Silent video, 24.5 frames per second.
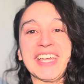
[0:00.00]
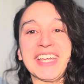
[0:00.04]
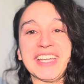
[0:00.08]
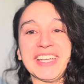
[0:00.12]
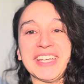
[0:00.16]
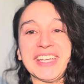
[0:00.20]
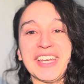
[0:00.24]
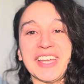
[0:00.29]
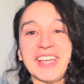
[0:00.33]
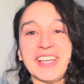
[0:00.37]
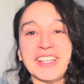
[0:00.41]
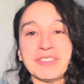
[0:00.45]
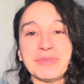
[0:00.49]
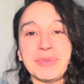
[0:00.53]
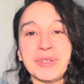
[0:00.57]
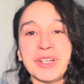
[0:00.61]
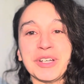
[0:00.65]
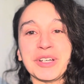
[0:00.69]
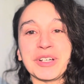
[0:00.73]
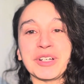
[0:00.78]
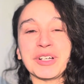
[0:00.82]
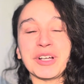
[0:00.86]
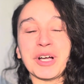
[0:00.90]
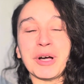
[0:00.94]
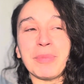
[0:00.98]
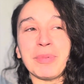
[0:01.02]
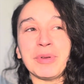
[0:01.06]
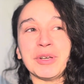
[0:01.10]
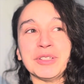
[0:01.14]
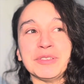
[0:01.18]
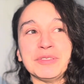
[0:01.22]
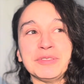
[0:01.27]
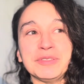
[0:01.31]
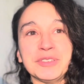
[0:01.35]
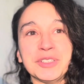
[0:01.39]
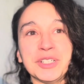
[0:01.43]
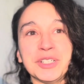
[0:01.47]
It has been a couple
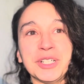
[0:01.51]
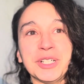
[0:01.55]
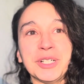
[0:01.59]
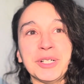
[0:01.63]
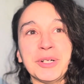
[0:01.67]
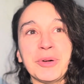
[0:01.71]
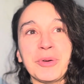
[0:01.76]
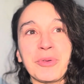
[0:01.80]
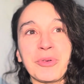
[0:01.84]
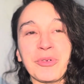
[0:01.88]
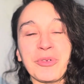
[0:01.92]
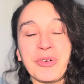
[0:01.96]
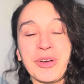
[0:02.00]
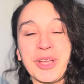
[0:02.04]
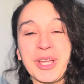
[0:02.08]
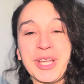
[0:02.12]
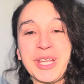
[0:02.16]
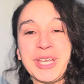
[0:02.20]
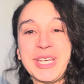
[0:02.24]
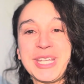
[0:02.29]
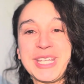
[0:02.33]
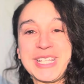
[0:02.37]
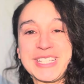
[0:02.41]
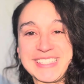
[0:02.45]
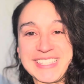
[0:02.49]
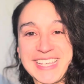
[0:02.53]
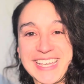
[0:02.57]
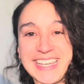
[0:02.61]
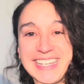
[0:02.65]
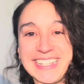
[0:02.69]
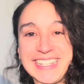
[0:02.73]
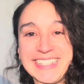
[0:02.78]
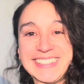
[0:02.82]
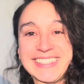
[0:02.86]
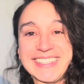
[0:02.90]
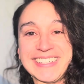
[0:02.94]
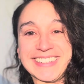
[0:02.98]
of rainy
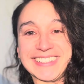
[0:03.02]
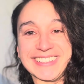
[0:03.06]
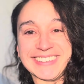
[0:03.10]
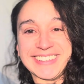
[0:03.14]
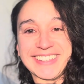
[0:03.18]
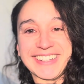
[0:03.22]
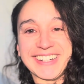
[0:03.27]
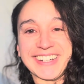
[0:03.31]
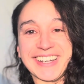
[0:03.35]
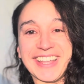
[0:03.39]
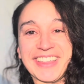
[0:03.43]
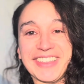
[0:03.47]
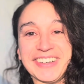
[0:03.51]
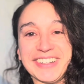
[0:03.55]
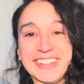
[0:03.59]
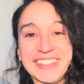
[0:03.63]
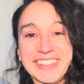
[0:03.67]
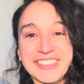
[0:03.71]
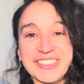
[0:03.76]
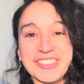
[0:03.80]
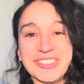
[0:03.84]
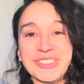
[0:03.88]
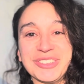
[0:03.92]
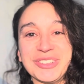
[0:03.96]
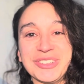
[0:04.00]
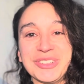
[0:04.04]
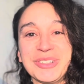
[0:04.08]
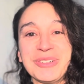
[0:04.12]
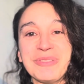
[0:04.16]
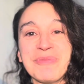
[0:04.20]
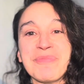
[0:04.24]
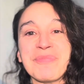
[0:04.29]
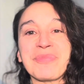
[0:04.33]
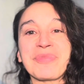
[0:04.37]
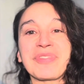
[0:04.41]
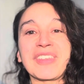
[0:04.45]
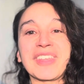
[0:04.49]
days here in the Netherlands, so
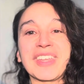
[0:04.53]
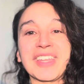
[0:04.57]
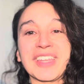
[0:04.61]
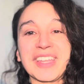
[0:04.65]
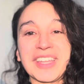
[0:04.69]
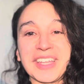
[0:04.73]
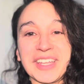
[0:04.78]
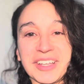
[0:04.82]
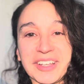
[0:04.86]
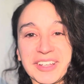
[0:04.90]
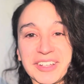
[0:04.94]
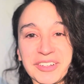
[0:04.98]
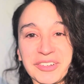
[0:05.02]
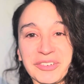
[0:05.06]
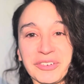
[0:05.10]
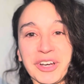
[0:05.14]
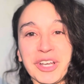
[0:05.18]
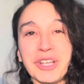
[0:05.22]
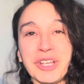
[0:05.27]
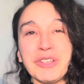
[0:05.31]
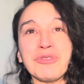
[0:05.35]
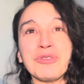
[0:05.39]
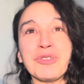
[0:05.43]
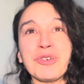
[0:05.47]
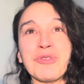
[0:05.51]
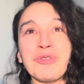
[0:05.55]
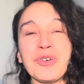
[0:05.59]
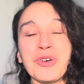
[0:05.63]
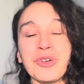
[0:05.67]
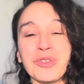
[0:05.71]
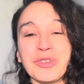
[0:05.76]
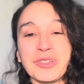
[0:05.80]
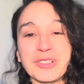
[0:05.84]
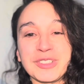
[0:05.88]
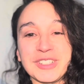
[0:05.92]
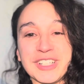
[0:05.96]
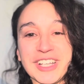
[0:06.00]
grateful for
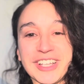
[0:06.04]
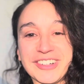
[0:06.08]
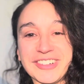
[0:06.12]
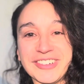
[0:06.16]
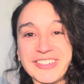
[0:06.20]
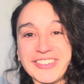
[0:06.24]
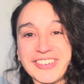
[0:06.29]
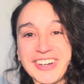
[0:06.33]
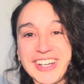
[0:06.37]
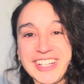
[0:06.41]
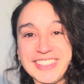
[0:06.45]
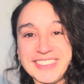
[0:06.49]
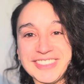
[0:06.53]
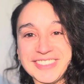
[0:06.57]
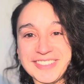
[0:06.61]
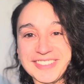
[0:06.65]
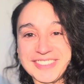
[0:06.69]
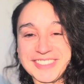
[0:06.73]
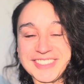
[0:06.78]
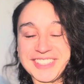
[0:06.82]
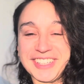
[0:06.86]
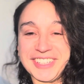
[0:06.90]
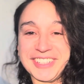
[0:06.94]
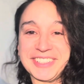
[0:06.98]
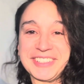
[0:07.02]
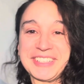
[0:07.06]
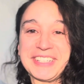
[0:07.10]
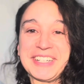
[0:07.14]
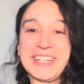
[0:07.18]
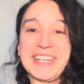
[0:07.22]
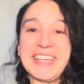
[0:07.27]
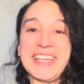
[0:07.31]
those little rays of sun.